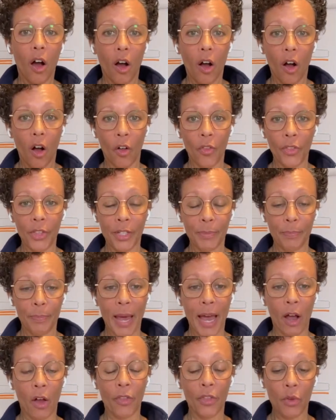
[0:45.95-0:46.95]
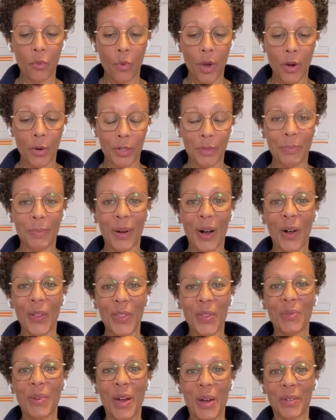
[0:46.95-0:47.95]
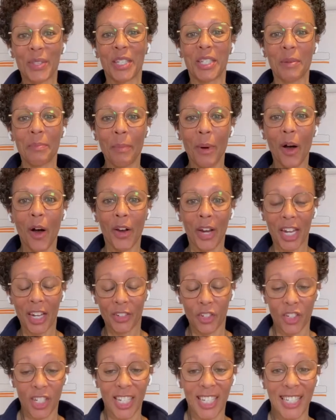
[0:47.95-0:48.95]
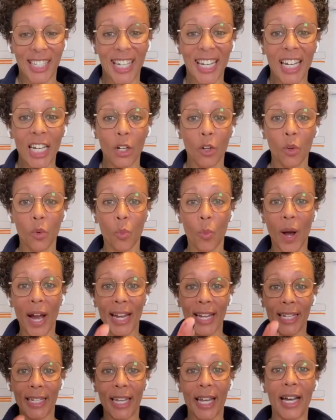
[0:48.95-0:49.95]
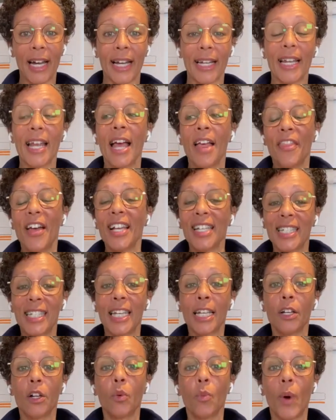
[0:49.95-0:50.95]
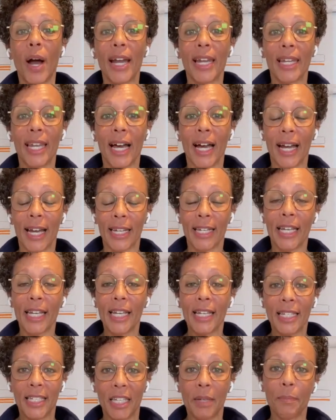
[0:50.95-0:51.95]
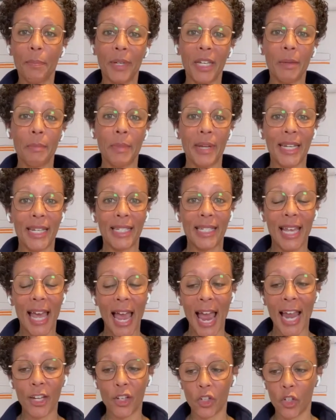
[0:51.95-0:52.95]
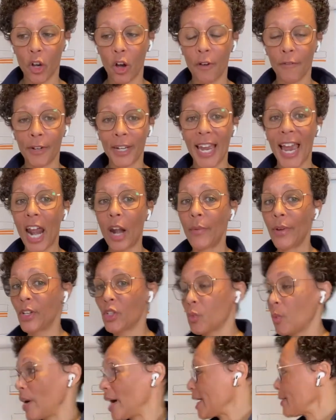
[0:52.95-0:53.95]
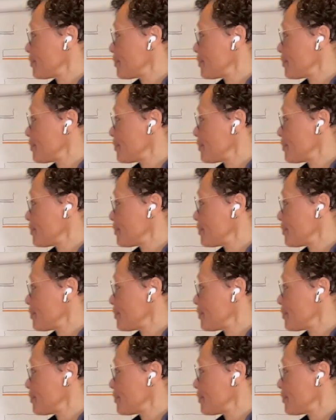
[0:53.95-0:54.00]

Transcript: on the road there's a marking of just a single white line. That single white line simply means edge of a carriageway.